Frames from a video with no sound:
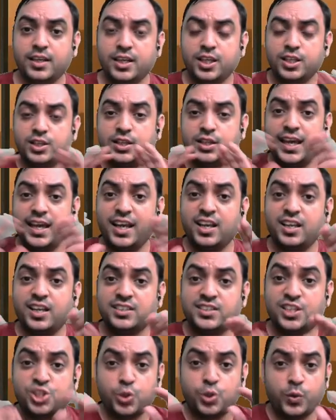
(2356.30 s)
Their
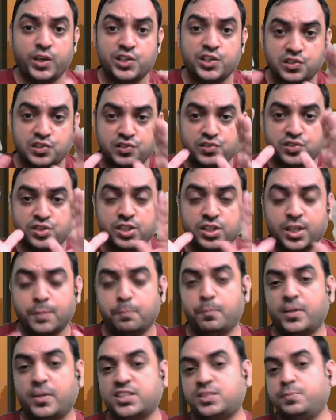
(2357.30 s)
situations
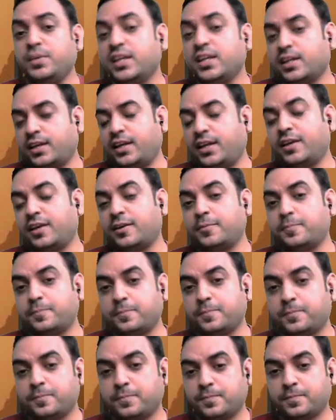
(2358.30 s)
must be clear.
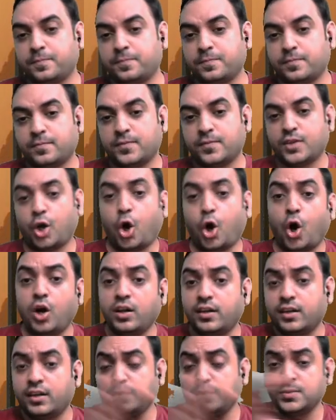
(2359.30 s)
All
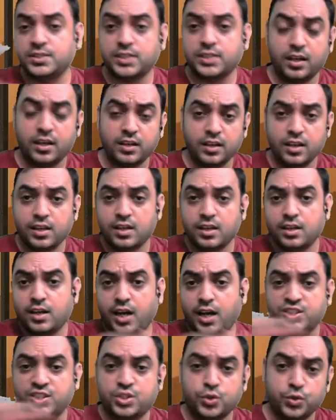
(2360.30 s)
terms are
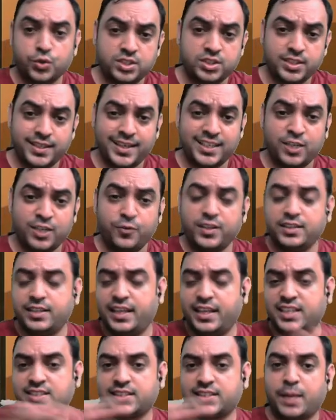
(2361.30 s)
associated with
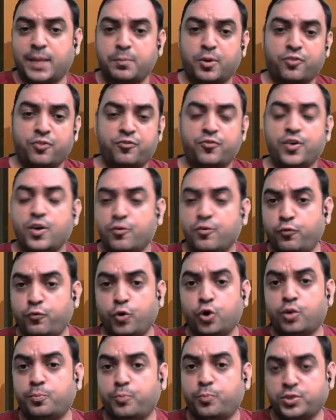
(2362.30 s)
these type of
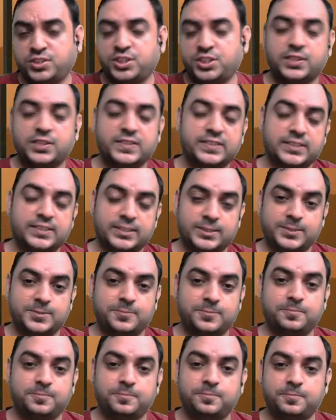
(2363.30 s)
4 positions.
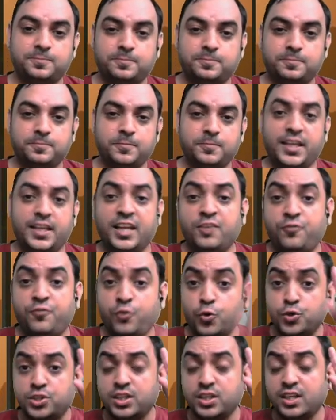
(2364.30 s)
In
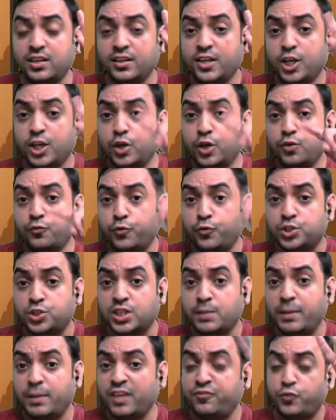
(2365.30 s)
future
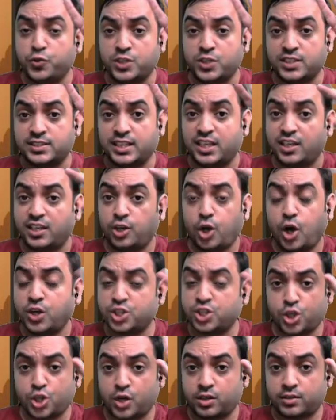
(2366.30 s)
by future sell, long
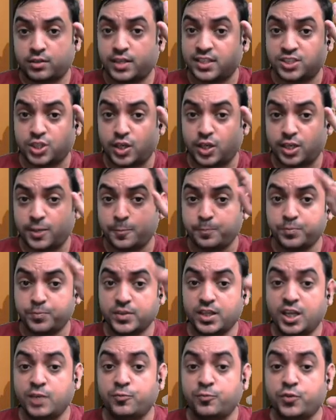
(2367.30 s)
short, that's all.
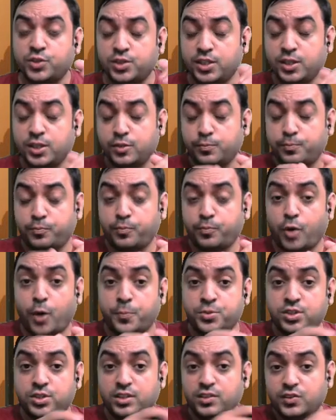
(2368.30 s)
In
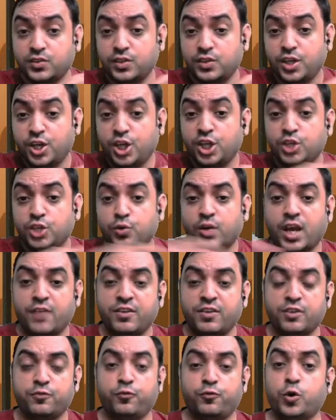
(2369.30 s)
options, you're
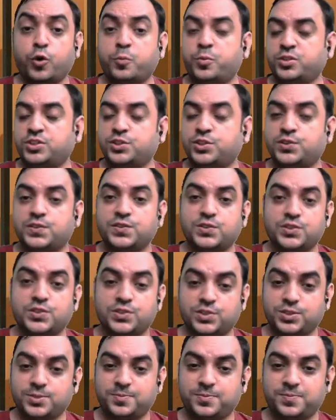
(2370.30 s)
having 4
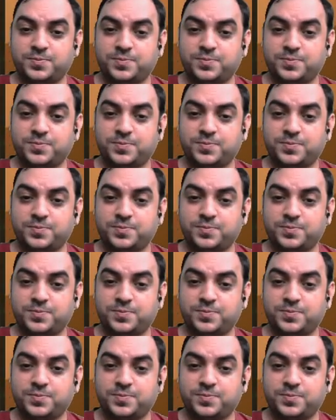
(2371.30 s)
positions.